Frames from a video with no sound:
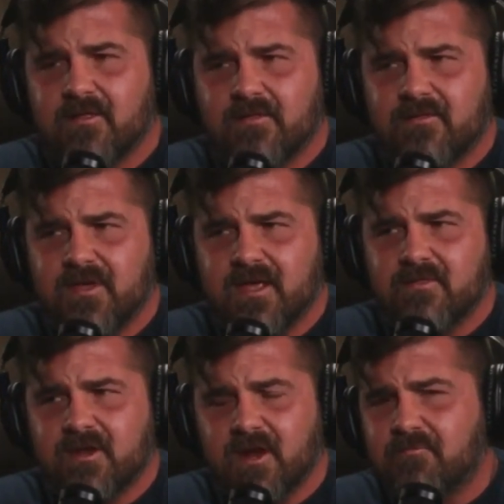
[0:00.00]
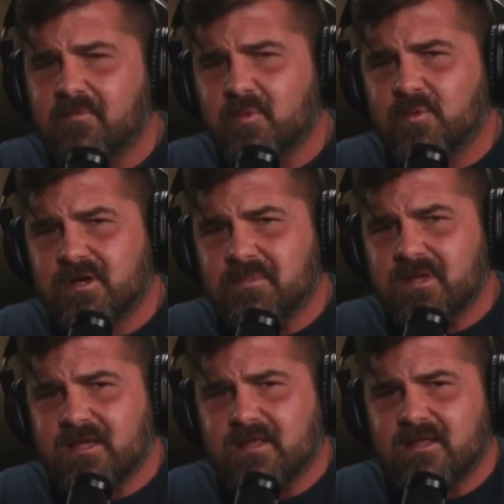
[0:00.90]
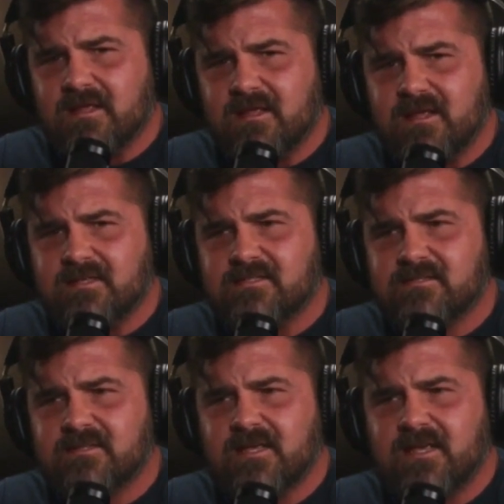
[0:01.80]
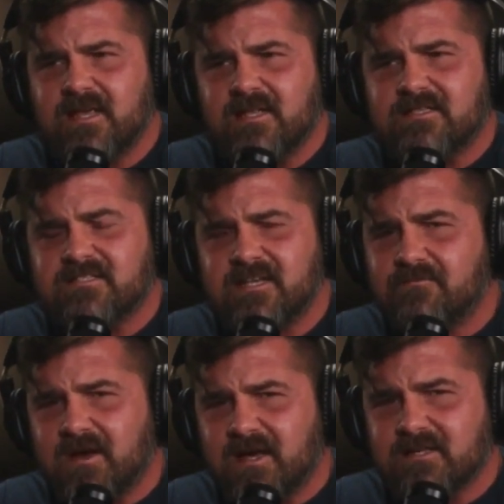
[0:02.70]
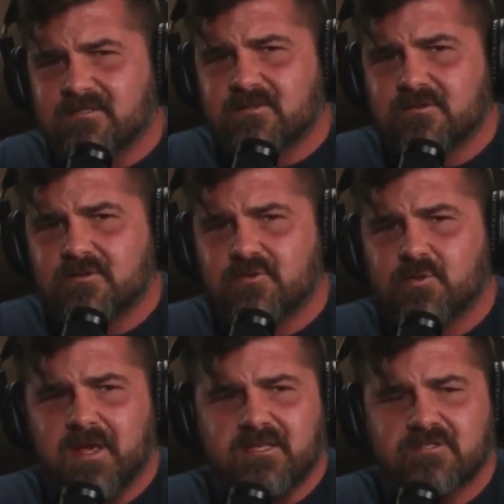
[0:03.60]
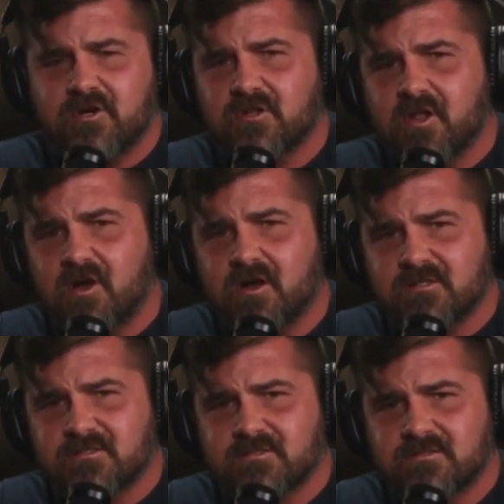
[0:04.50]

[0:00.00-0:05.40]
then the government wouldn't be incentivized to make certain laws,